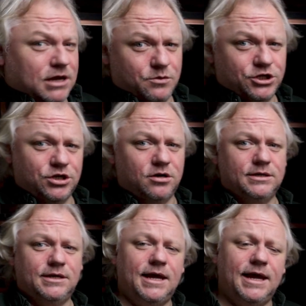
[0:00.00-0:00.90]
it was
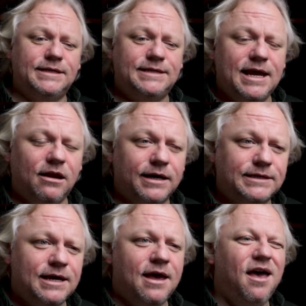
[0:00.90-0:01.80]
shot in
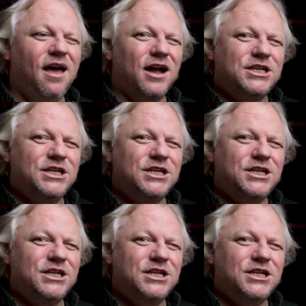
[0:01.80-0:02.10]
daylight. I